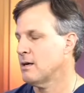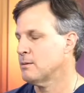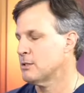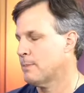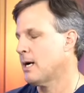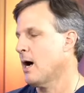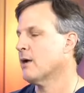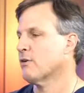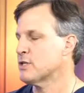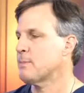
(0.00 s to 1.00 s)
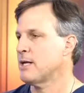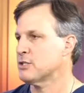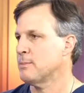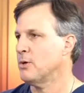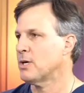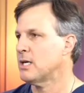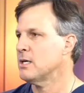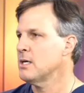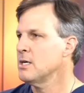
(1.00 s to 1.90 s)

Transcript: that's a big honor and responsibility.